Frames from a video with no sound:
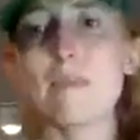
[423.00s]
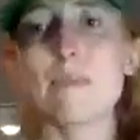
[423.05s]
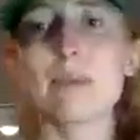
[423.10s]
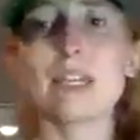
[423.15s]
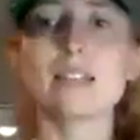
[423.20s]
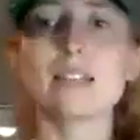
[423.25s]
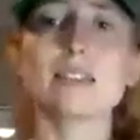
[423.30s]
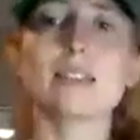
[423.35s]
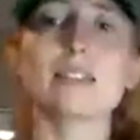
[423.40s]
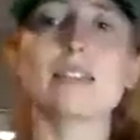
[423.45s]
but
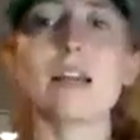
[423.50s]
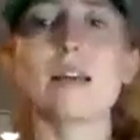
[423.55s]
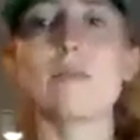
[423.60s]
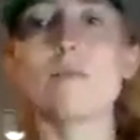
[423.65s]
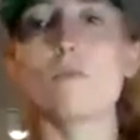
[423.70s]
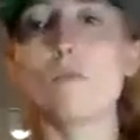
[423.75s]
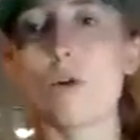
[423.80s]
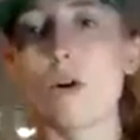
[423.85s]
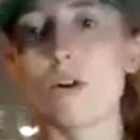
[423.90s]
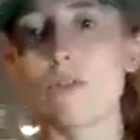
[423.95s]
it's just
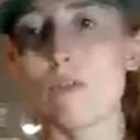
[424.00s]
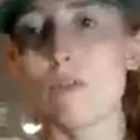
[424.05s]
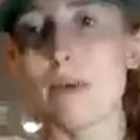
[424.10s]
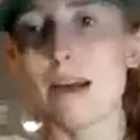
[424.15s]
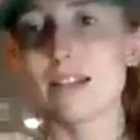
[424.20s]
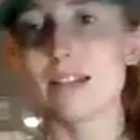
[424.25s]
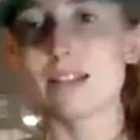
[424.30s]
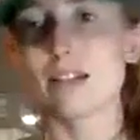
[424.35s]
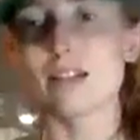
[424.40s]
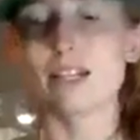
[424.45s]
more of a
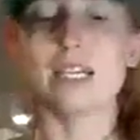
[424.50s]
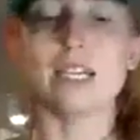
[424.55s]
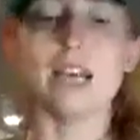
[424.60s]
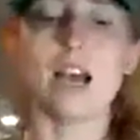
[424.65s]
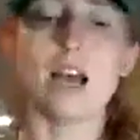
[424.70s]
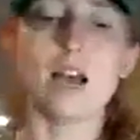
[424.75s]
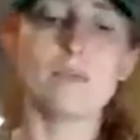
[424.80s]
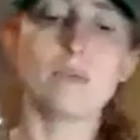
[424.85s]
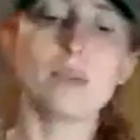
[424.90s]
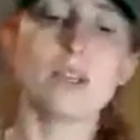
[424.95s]
mess to clean
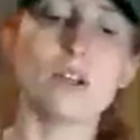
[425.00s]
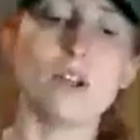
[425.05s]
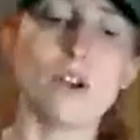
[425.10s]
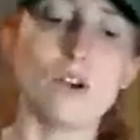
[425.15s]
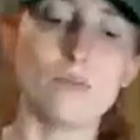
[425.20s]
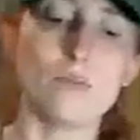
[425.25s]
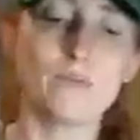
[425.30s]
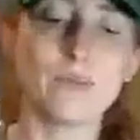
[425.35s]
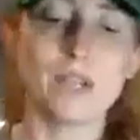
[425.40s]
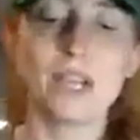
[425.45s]
up, you
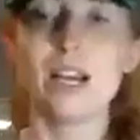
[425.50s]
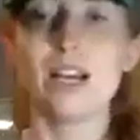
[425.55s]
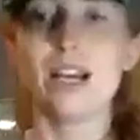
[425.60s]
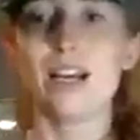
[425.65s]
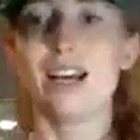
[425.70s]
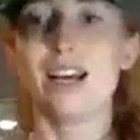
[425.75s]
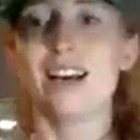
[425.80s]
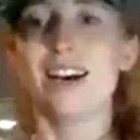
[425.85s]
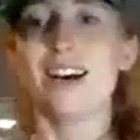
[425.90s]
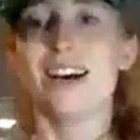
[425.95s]
know.
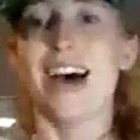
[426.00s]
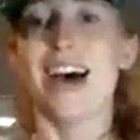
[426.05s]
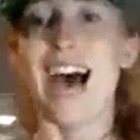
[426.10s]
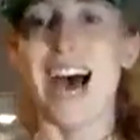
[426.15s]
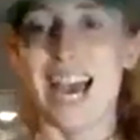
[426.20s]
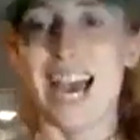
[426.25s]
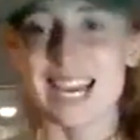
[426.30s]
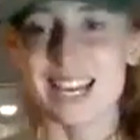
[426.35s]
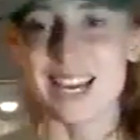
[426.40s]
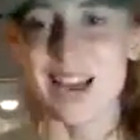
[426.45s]

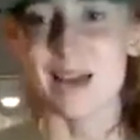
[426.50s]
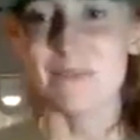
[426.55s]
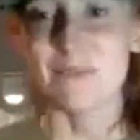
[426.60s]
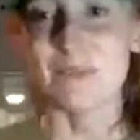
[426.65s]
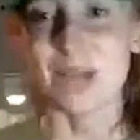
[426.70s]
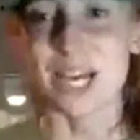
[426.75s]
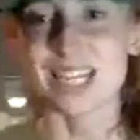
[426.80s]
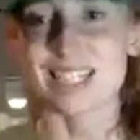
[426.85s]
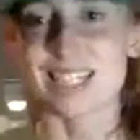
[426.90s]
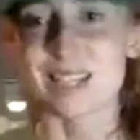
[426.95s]
I'm
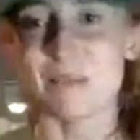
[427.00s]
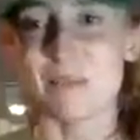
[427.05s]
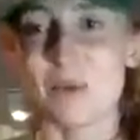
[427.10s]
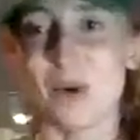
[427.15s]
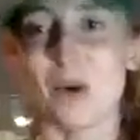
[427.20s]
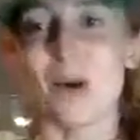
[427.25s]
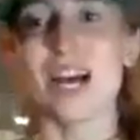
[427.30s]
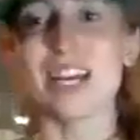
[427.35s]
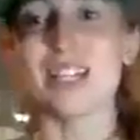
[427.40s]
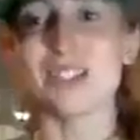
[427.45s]
like
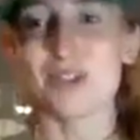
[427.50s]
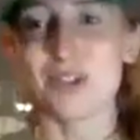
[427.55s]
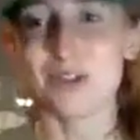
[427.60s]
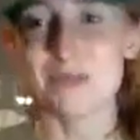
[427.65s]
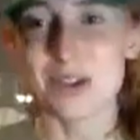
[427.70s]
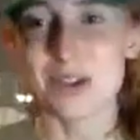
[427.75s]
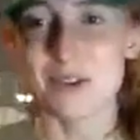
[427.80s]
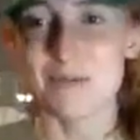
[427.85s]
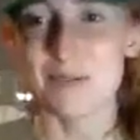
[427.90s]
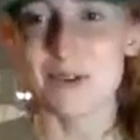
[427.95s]
simple. I don't want to
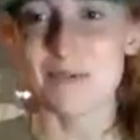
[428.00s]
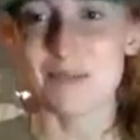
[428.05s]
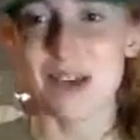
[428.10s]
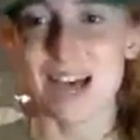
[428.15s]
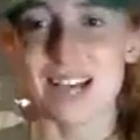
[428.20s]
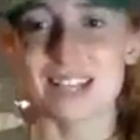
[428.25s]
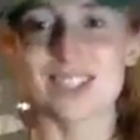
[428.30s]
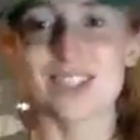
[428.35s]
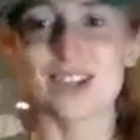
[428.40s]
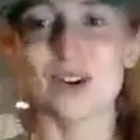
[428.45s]
make a big
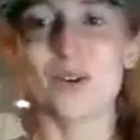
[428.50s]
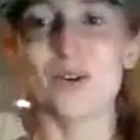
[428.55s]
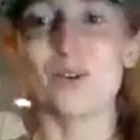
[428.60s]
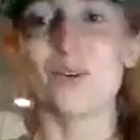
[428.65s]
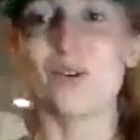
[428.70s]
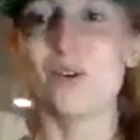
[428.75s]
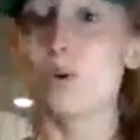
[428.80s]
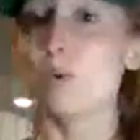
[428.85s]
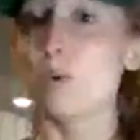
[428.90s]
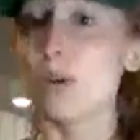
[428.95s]
mess. So
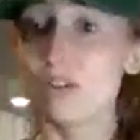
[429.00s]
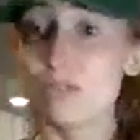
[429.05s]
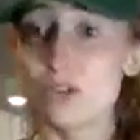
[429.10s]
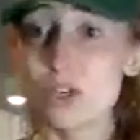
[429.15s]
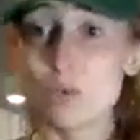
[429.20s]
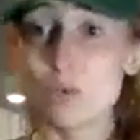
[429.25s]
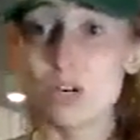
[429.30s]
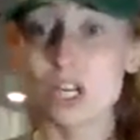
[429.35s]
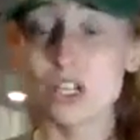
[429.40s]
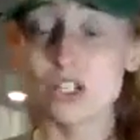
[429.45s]
whatever
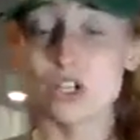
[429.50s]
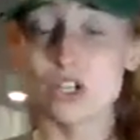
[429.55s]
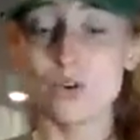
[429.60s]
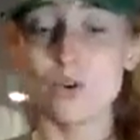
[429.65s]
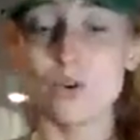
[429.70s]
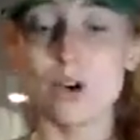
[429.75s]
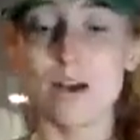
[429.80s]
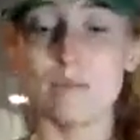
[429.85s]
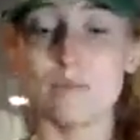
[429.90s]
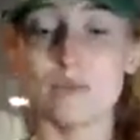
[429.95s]
you want to
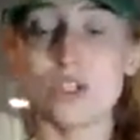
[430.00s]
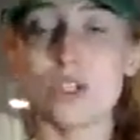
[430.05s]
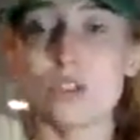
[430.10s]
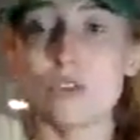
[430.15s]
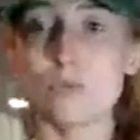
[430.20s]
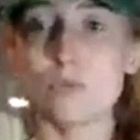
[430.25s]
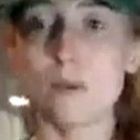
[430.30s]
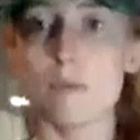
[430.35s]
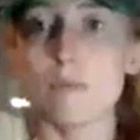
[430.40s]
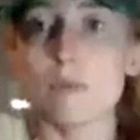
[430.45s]
do, just
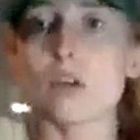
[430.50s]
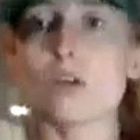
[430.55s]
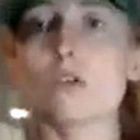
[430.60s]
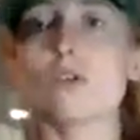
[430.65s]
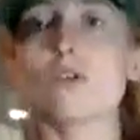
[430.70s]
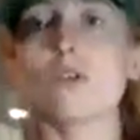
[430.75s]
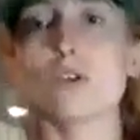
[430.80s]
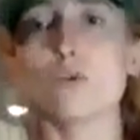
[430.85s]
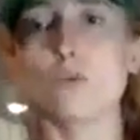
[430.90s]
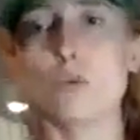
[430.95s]
remember
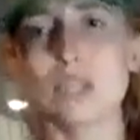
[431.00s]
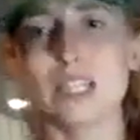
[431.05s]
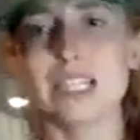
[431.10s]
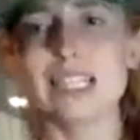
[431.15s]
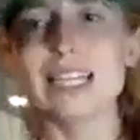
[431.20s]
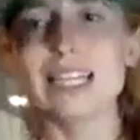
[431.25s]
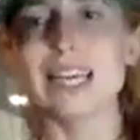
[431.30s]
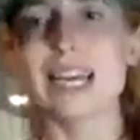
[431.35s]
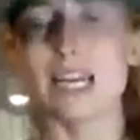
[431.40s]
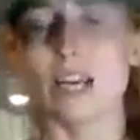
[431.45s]
you really
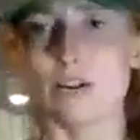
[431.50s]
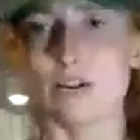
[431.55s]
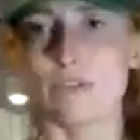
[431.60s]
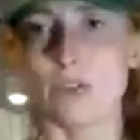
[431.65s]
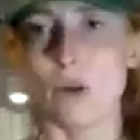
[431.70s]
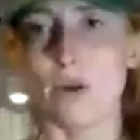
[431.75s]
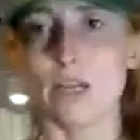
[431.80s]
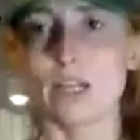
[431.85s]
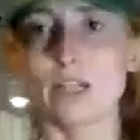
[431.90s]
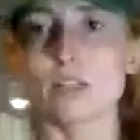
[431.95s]
need that air
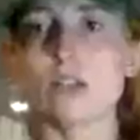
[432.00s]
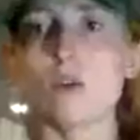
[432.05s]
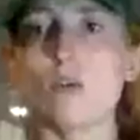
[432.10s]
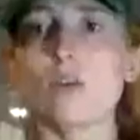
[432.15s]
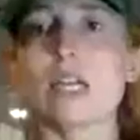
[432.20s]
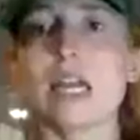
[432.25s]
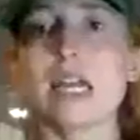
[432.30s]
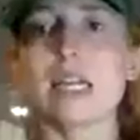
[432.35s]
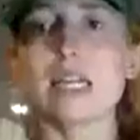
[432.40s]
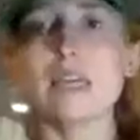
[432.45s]
flowing. So
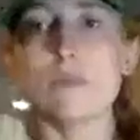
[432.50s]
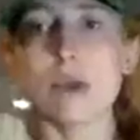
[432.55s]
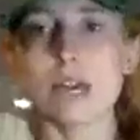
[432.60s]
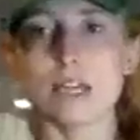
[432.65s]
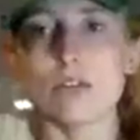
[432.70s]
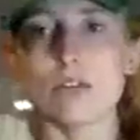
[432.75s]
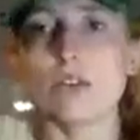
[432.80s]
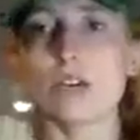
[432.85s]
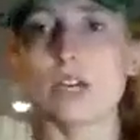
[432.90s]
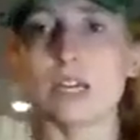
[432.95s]
in any way
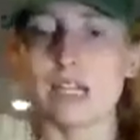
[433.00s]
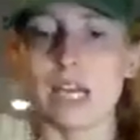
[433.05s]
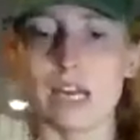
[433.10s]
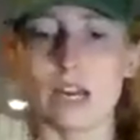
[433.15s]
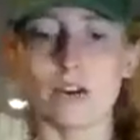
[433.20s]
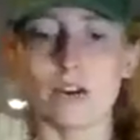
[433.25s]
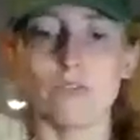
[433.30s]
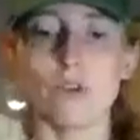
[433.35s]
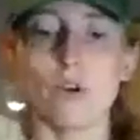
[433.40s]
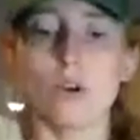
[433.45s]
that you can get that
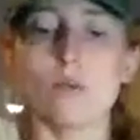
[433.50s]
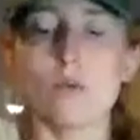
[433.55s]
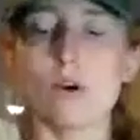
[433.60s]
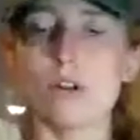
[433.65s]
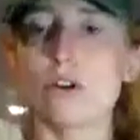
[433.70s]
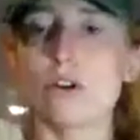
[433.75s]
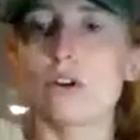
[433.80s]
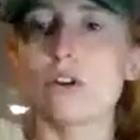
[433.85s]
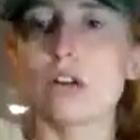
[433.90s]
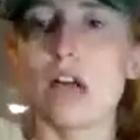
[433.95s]
air flowing,
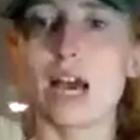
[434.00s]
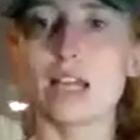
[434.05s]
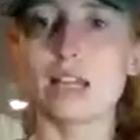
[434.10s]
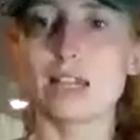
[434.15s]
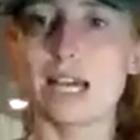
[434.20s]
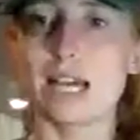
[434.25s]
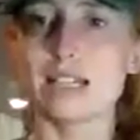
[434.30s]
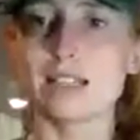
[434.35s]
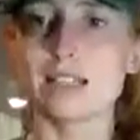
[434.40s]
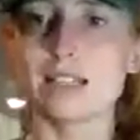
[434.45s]
whether or not
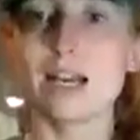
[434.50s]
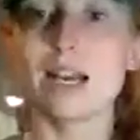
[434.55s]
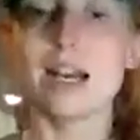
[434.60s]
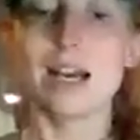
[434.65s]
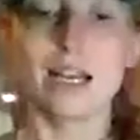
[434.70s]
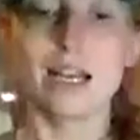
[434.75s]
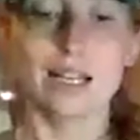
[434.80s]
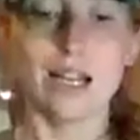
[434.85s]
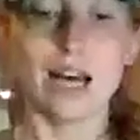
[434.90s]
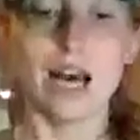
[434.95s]
that's
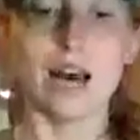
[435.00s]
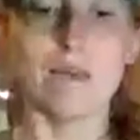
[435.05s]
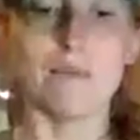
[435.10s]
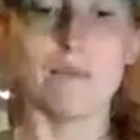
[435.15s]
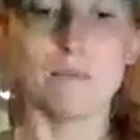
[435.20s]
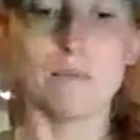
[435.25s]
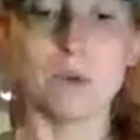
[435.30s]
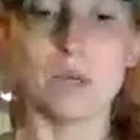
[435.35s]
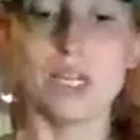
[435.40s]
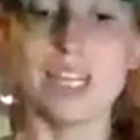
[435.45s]

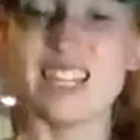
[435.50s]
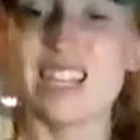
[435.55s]
putting